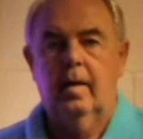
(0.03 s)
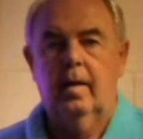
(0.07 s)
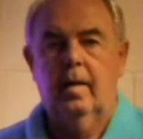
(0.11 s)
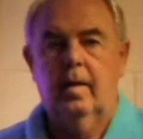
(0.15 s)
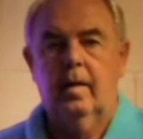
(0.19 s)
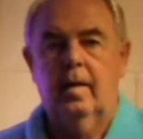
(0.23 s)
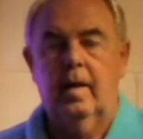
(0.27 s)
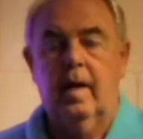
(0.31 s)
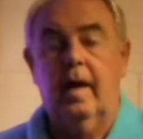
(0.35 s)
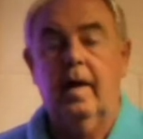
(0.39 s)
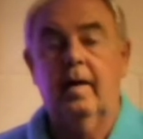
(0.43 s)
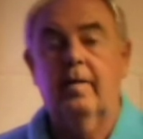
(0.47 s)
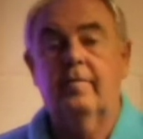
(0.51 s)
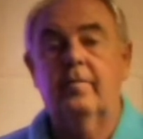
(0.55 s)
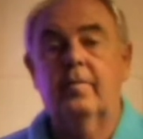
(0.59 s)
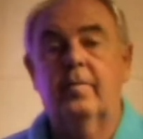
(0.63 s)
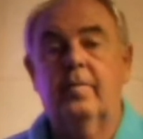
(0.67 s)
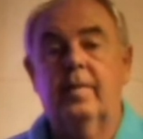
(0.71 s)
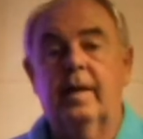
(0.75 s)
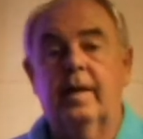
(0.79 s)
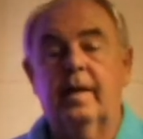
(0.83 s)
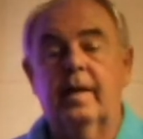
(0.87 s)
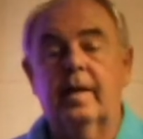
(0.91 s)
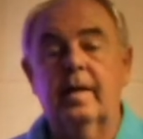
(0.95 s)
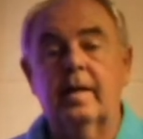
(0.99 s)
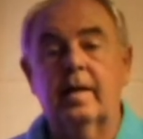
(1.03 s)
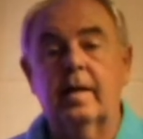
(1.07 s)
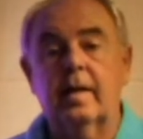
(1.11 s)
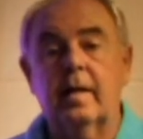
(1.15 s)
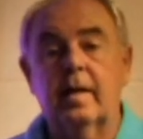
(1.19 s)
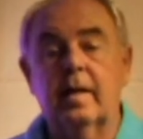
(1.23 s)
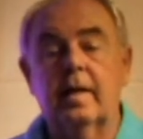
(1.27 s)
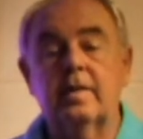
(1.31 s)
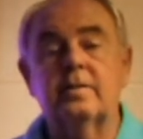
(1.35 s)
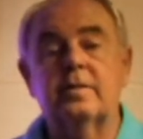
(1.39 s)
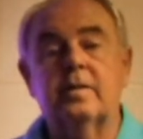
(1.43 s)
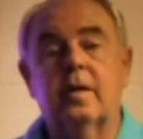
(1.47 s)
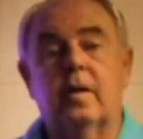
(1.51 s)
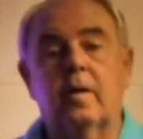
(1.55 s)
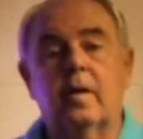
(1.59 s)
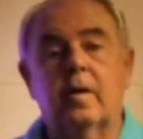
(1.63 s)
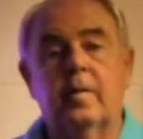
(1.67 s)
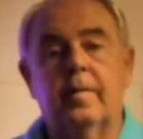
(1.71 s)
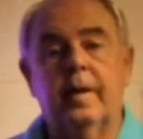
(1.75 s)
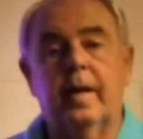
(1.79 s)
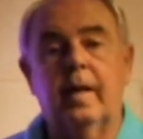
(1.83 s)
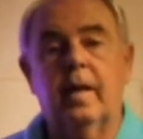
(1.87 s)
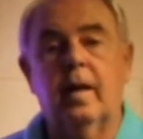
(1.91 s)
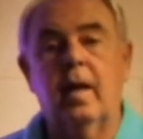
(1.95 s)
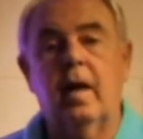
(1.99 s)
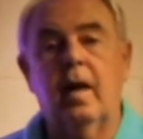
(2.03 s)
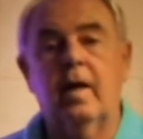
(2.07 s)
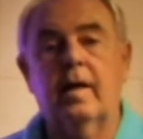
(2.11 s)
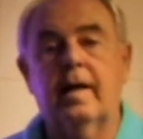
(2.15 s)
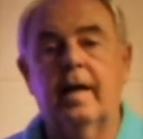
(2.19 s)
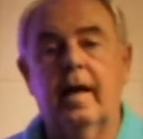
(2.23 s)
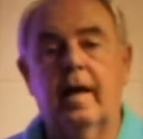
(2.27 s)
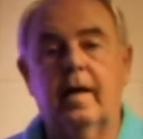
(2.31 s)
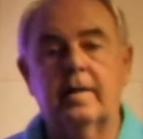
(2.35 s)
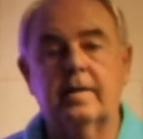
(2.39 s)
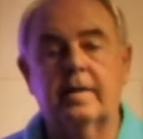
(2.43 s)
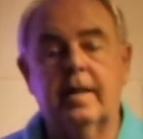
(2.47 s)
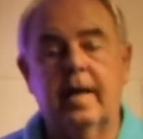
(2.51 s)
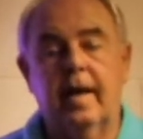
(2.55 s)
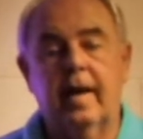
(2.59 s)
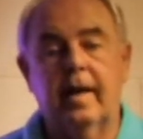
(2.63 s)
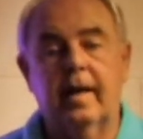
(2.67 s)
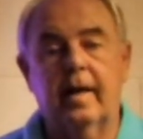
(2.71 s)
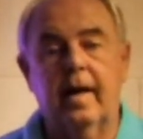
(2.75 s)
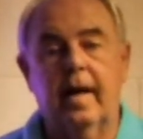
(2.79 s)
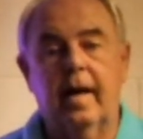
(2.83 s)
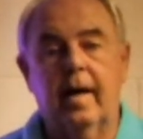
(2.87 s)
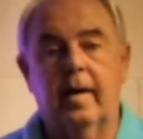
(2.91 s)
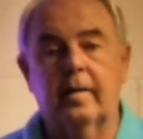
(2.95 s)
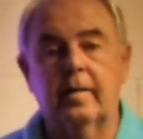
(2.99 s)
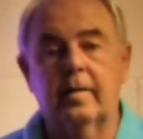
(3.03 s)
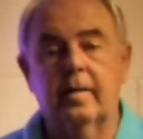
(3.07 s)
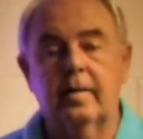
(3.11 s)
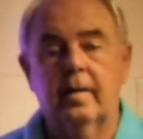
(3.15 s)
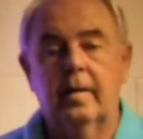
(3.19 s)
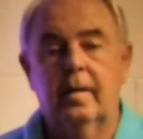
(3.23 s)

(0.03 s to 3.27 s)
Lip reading: Hi everybody, let's talk about Lockout Tagout.